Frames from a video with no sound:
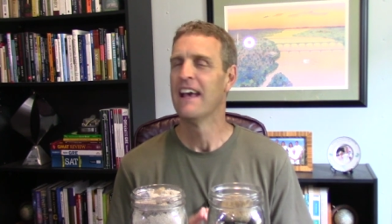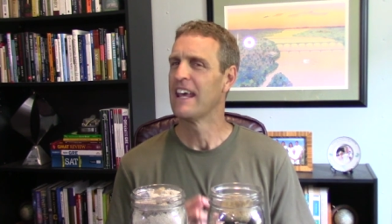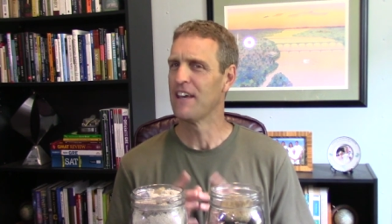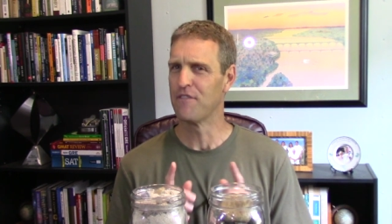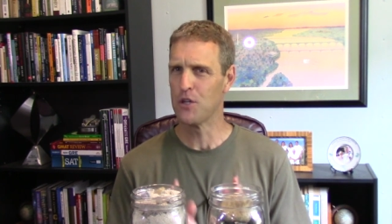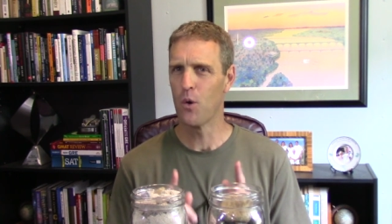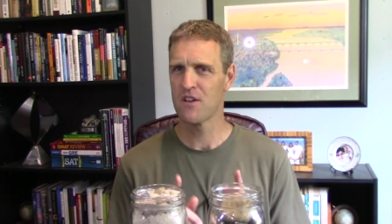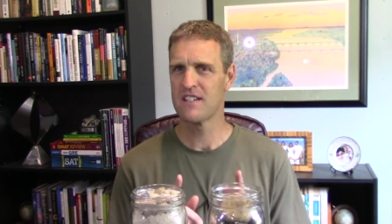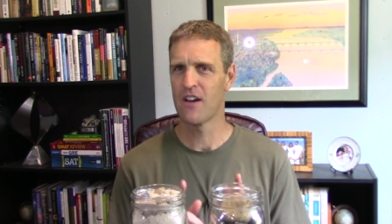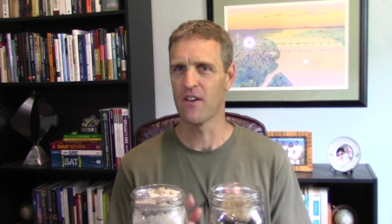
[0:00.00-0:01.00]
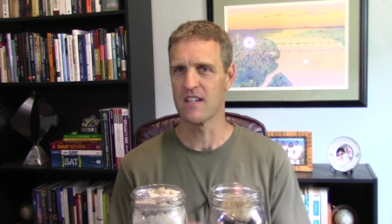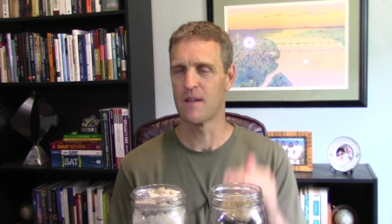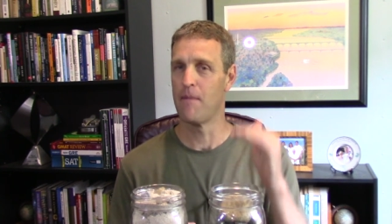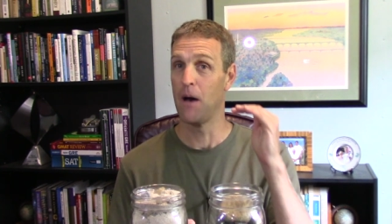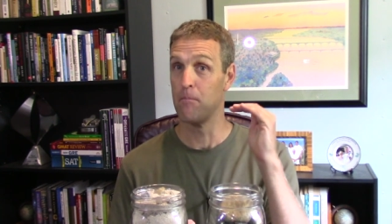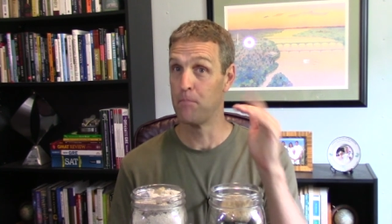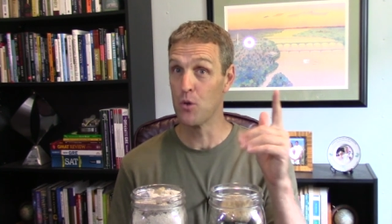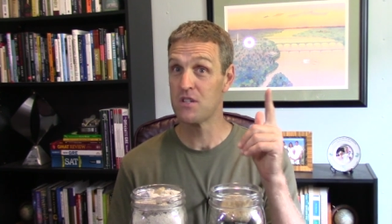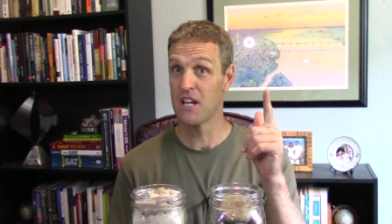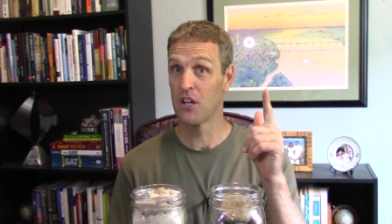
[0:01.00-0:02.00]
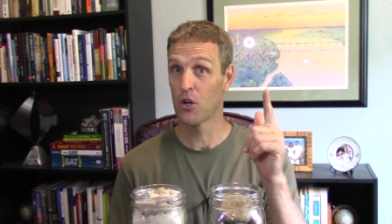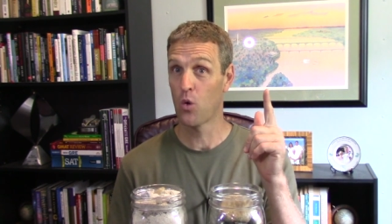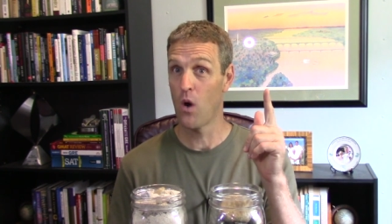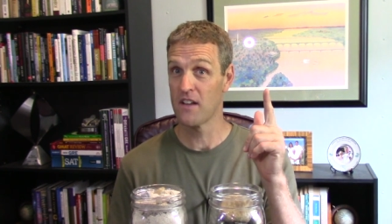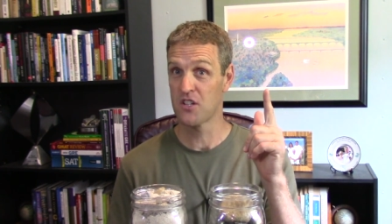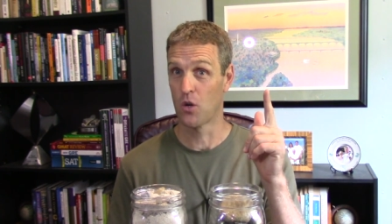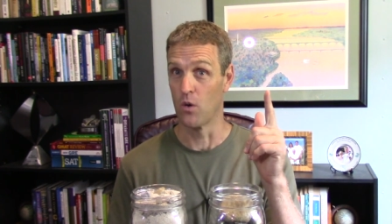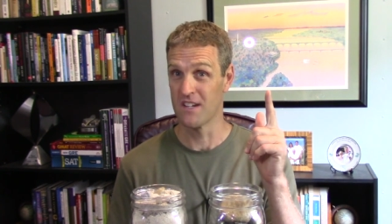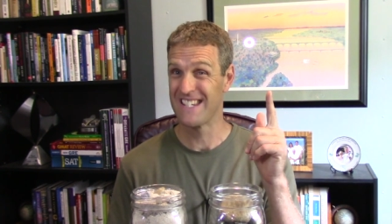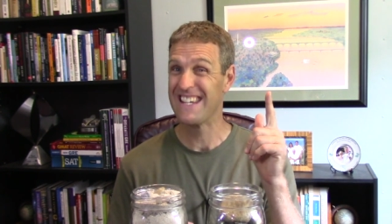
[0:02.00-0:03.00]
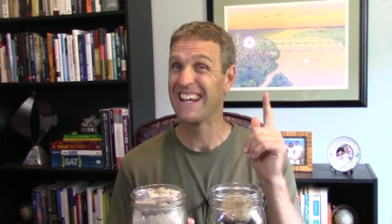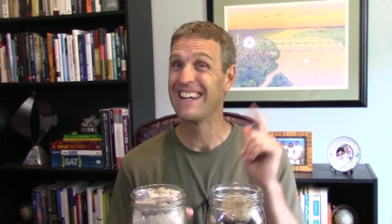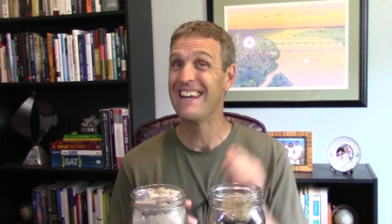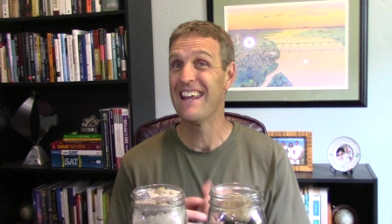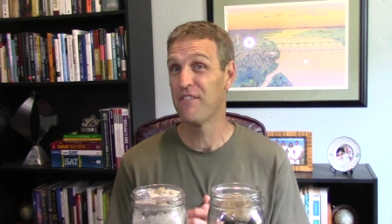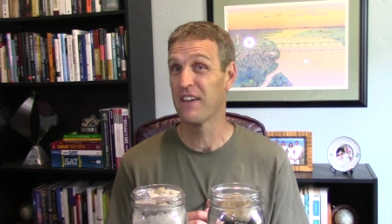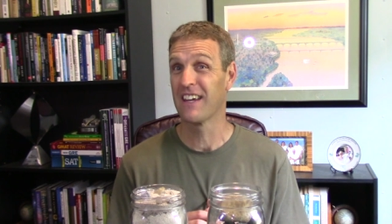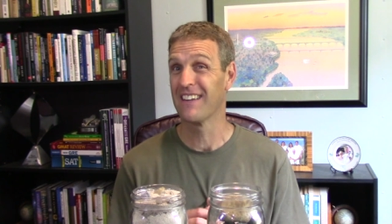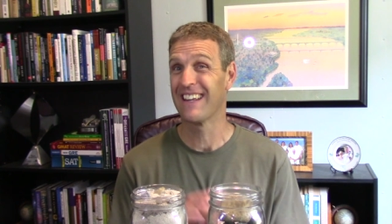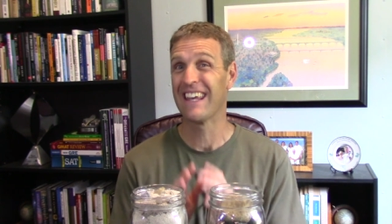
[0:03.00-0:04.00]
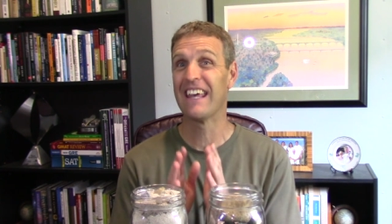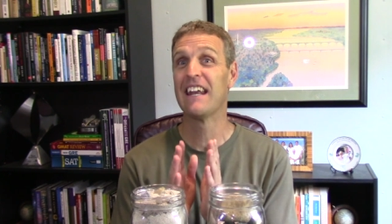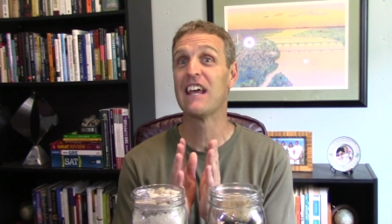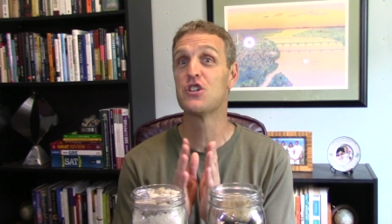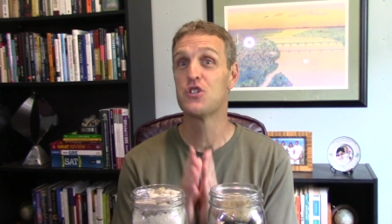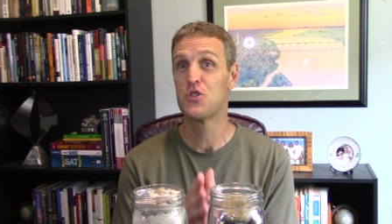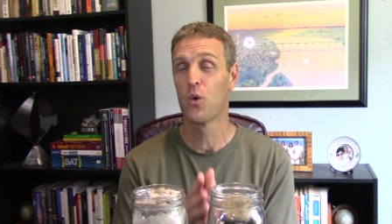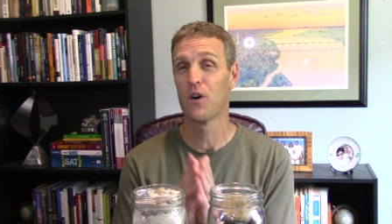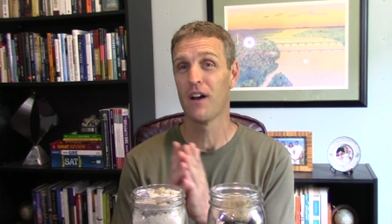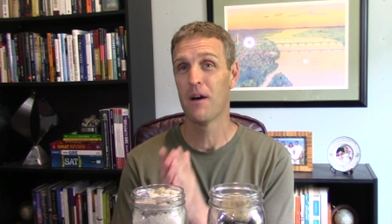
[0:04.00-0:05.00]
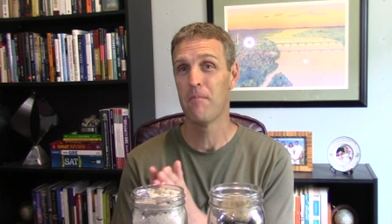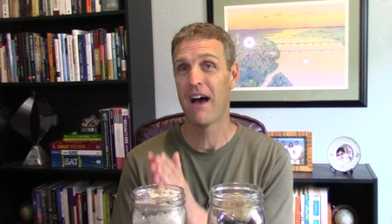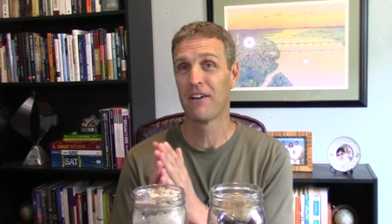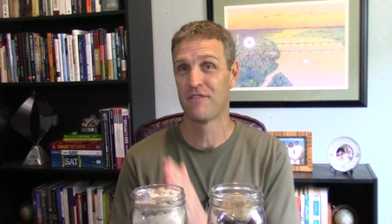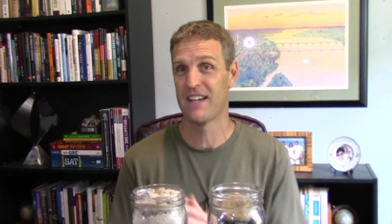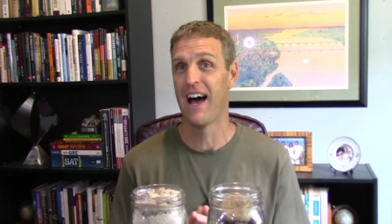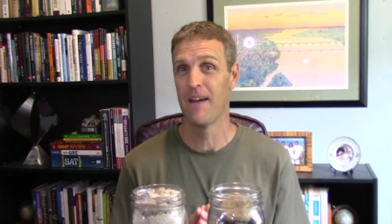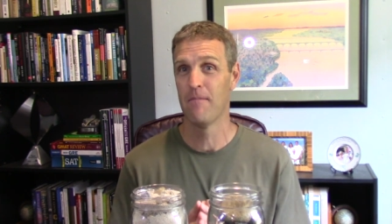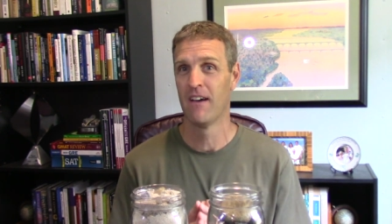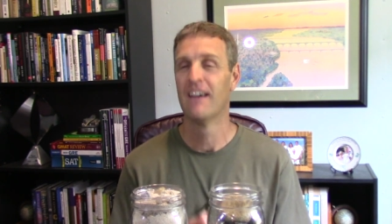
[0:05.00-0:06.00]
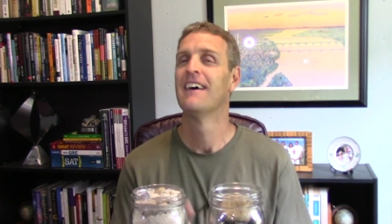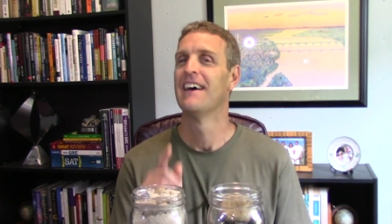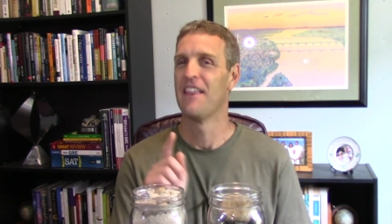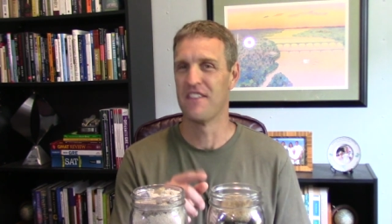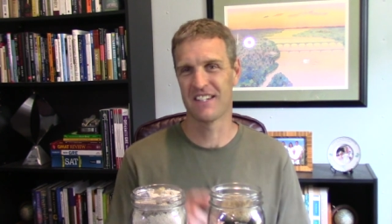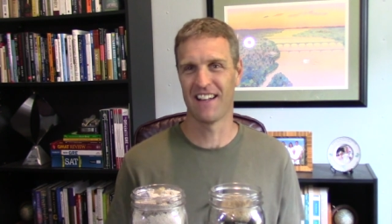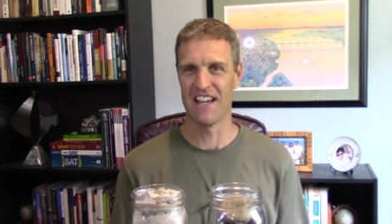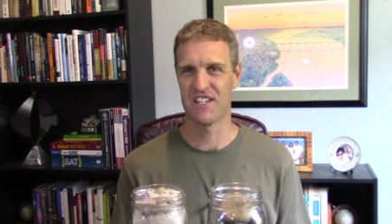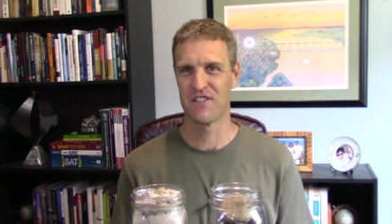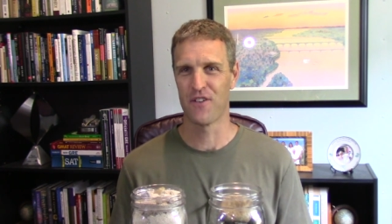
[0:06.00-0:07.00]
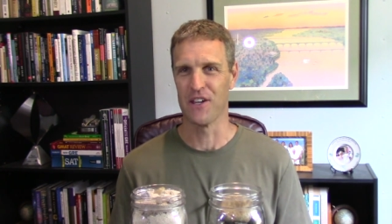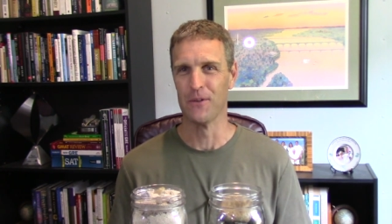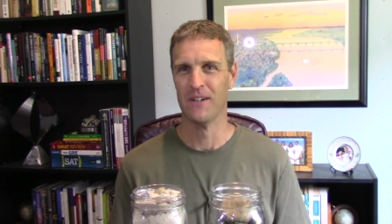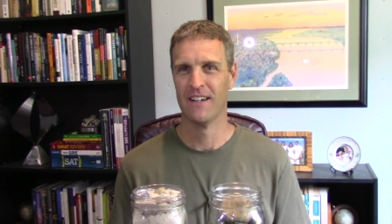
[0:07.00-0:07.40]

If you are serious about boosting your quant score significantly in a short amount of time, this class is for you.